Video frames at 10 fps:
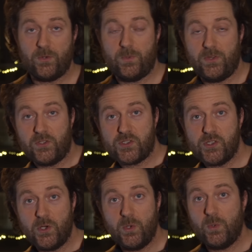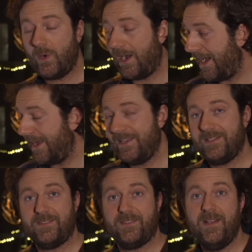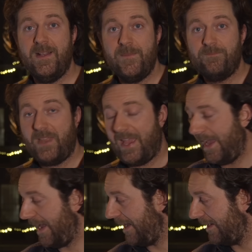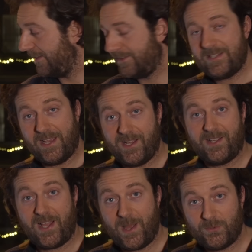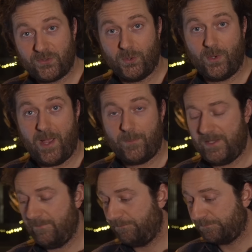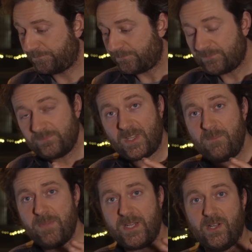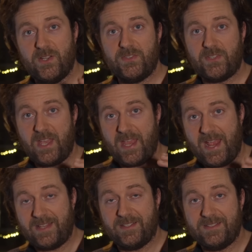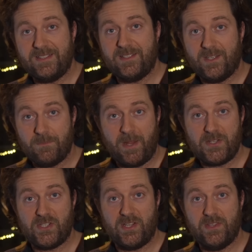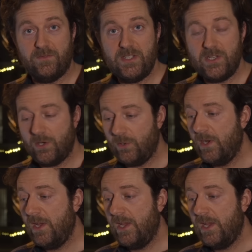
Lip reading: with the snow, ice, and yeah, I'm so happy. Because as I did mention in the video,